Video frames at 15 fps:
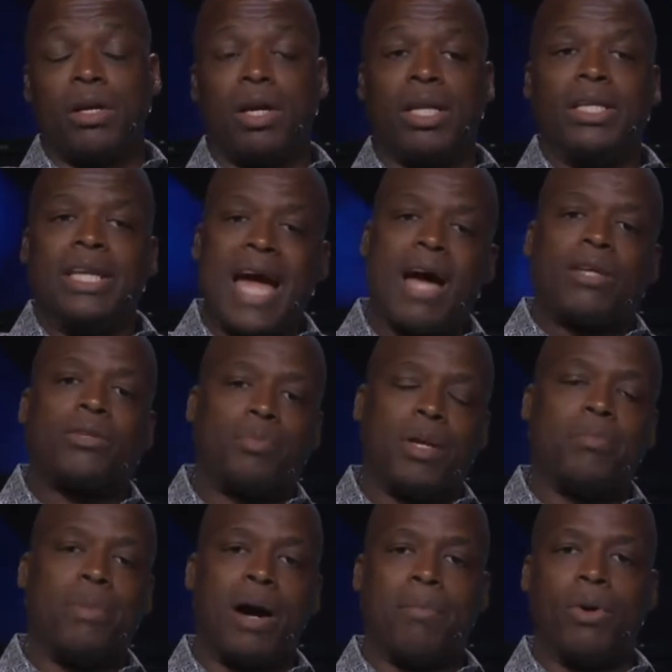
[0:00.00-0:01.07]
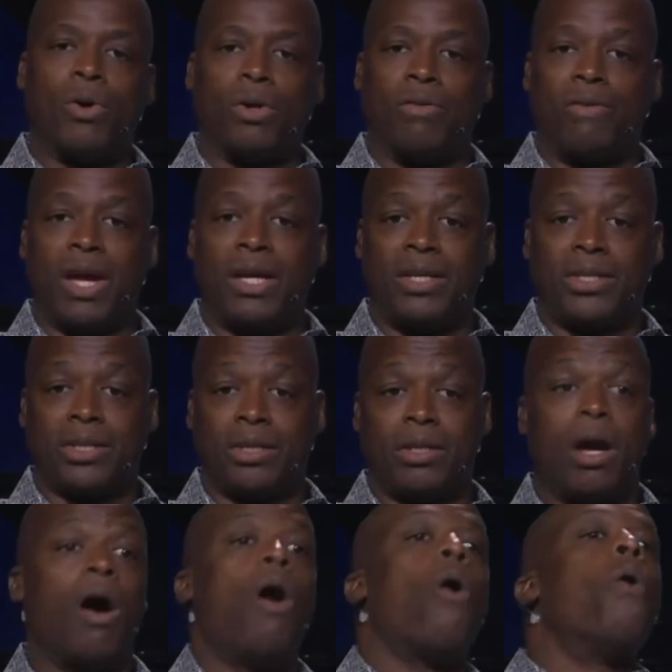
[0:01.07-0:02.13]
And that's been my
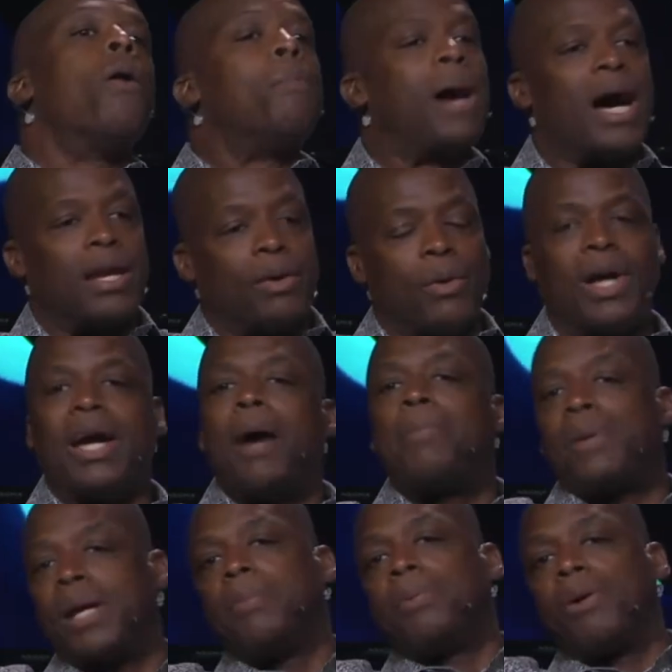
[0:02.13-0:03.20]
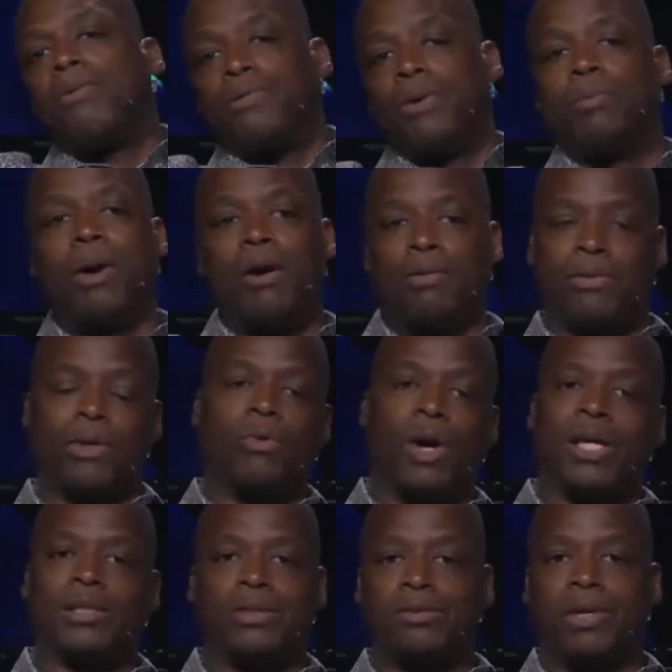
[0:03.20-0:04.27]
motivation. Oh, and by the way, I play pro football for the
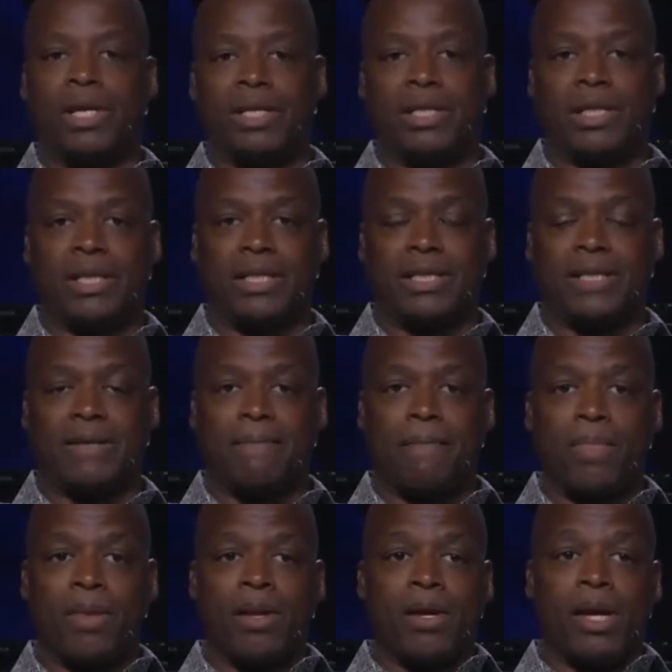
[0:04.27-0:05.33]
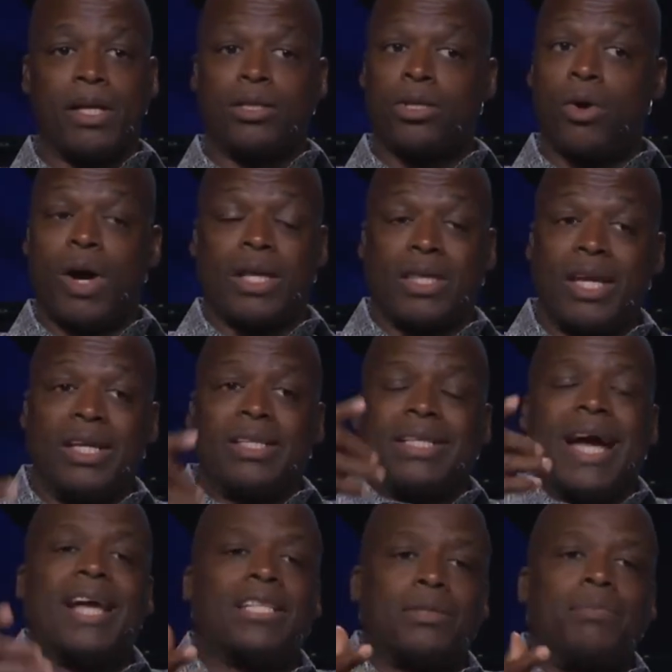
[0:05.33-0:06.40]
Washington Redskins. And so I think
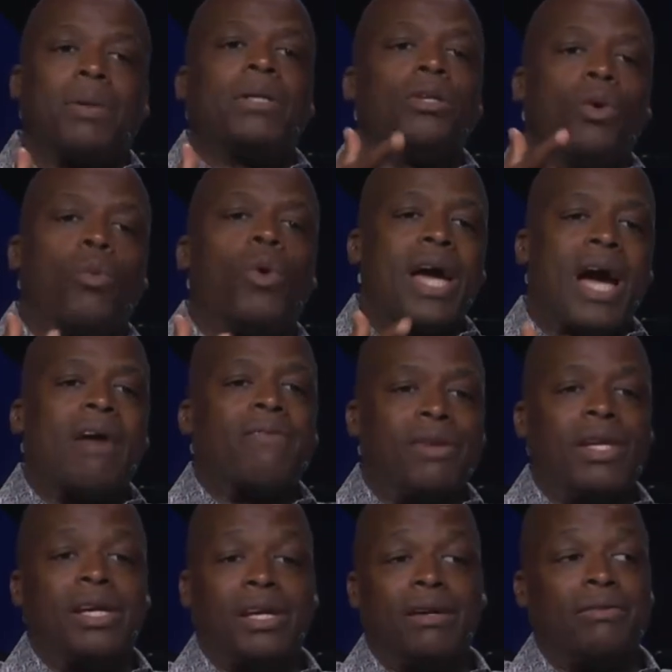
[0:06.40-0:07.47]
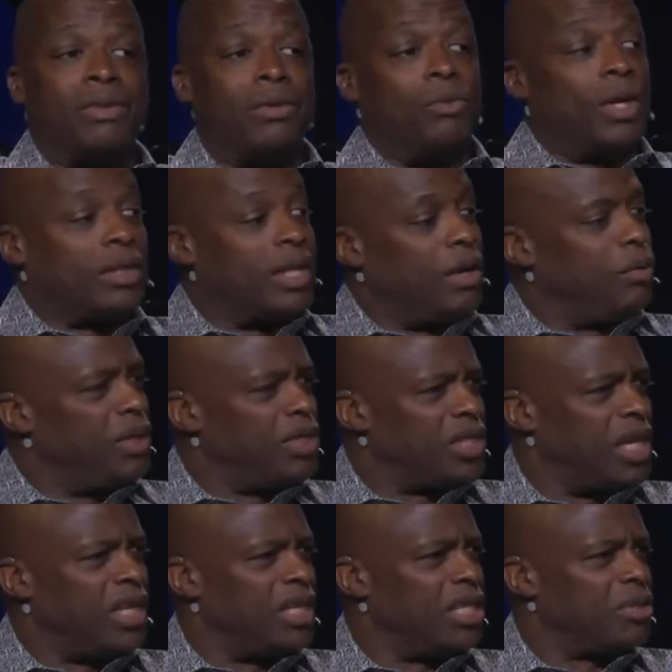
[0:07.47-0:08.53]
that's been the I've lived. And I think we
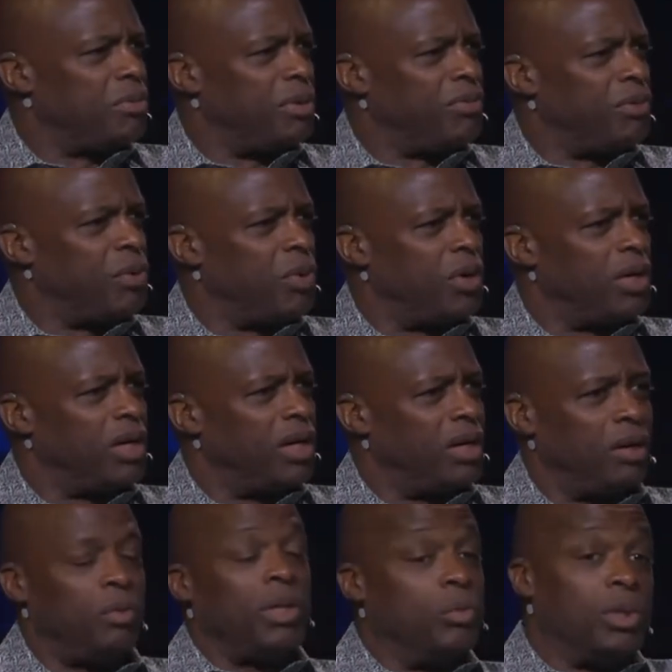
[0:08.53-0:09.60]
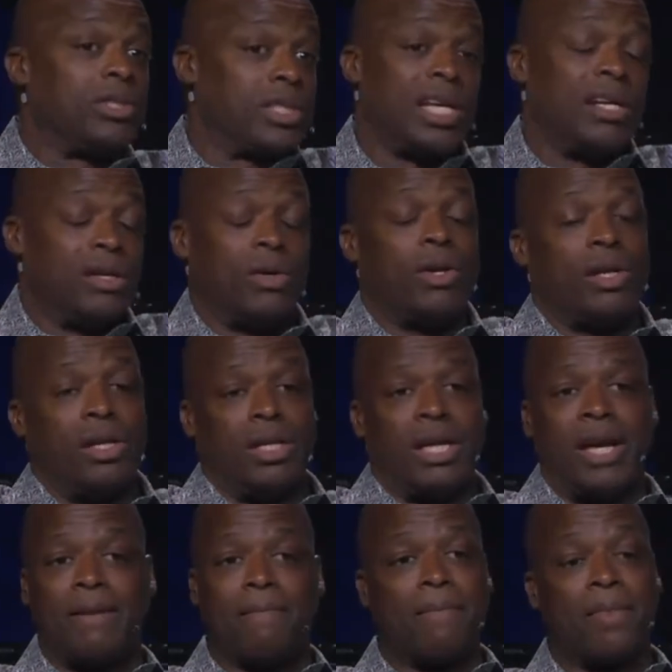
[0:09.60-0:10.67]
said this before, we, we said it earlier
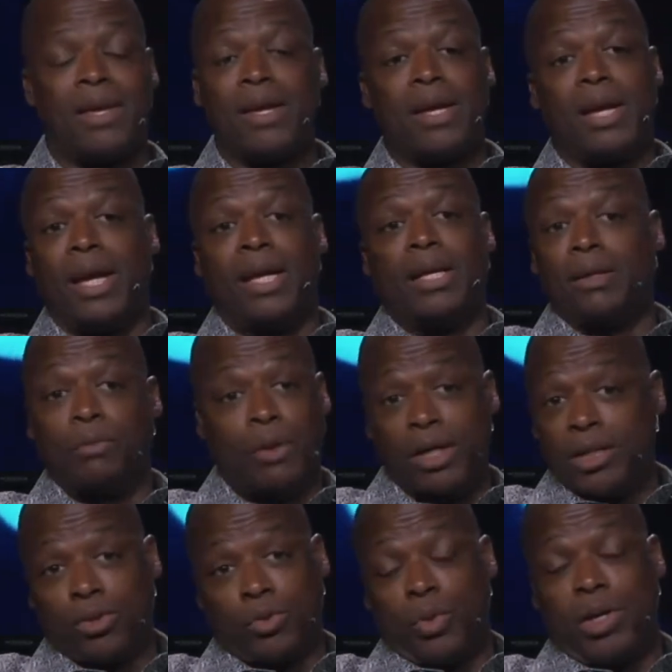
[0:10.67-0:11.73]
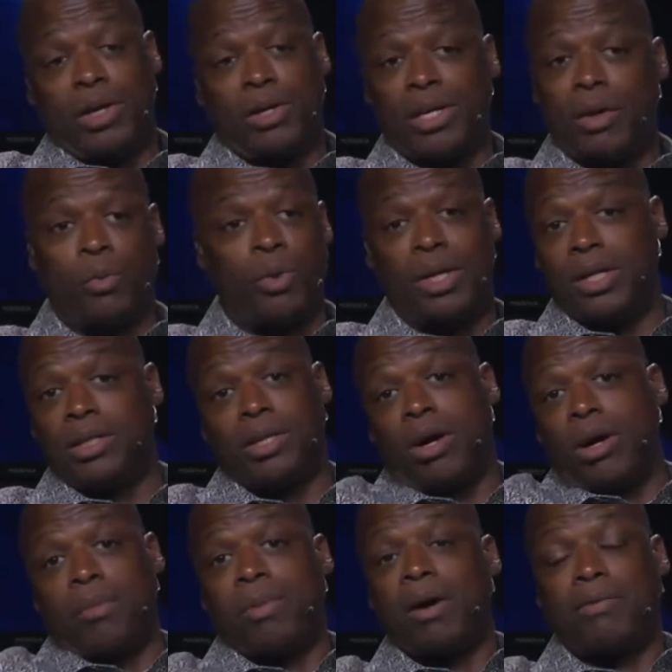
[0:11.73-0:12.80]
that it, it was weird that we didn't
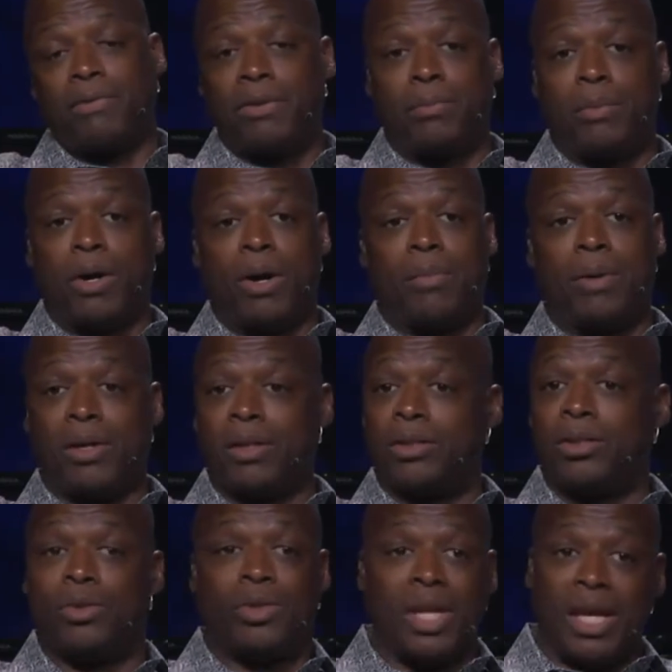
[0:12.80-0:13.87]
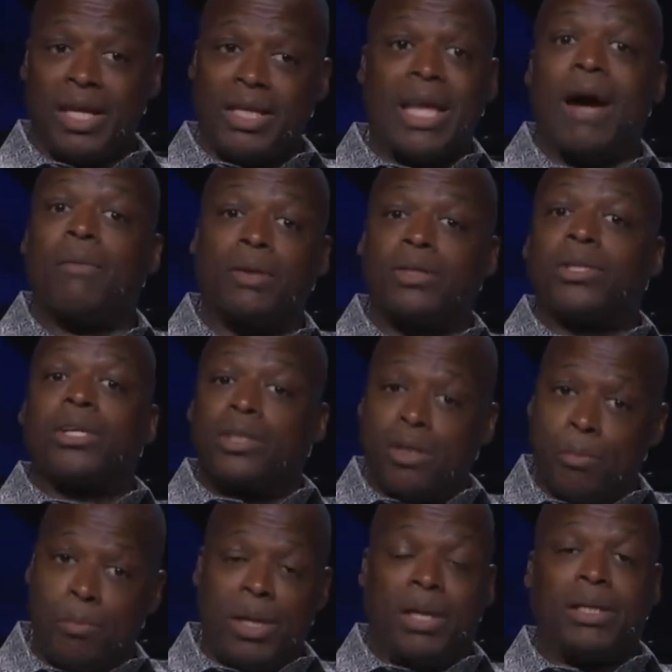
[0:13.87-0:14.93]
talk about football because you think that was such
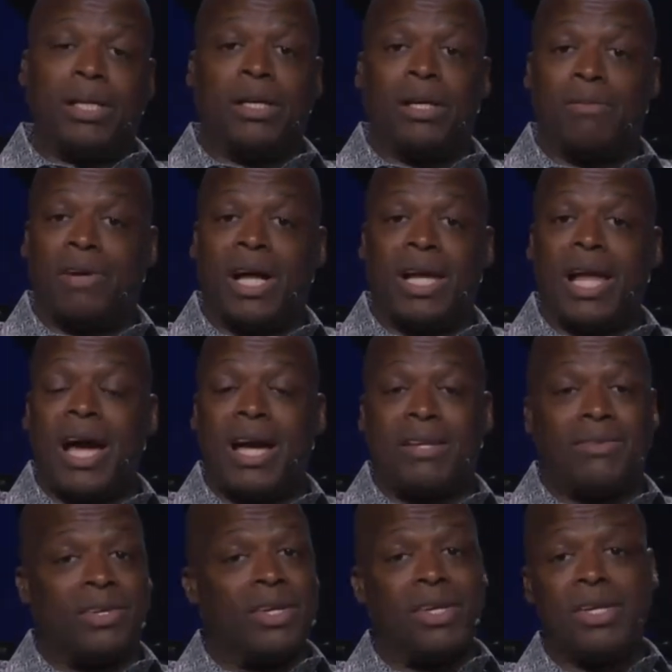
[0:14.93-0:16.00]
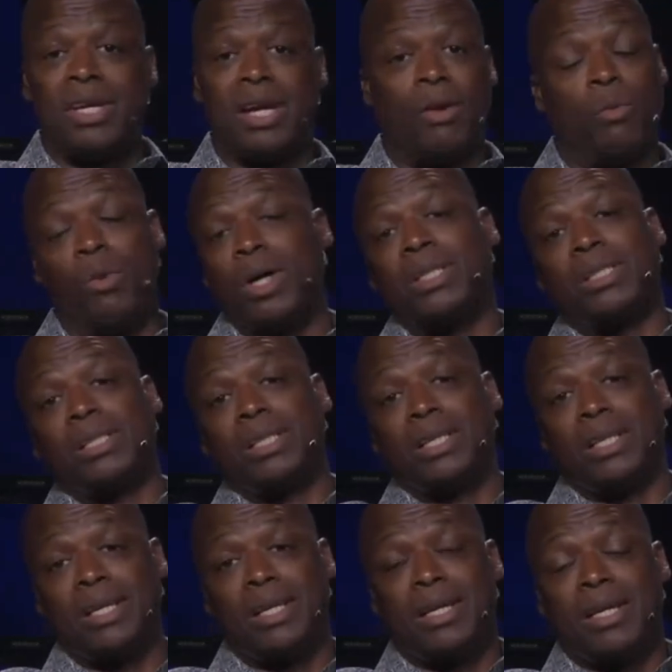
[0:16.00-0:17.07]
a big deal of our lives. It wasn't.
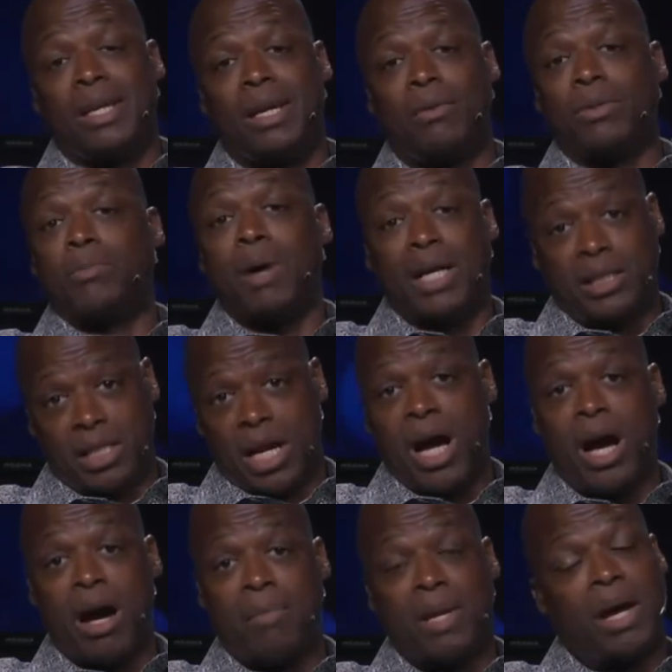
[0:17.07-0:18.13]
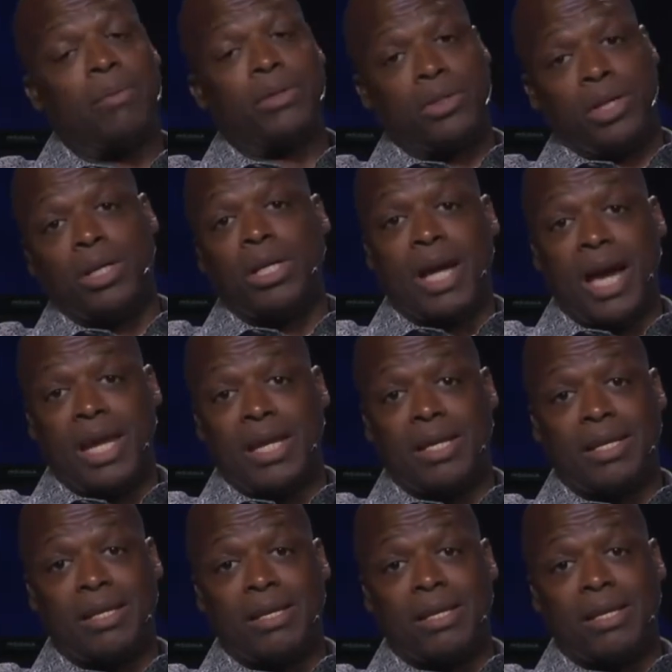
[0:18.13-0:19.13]
It was my job and I was good at it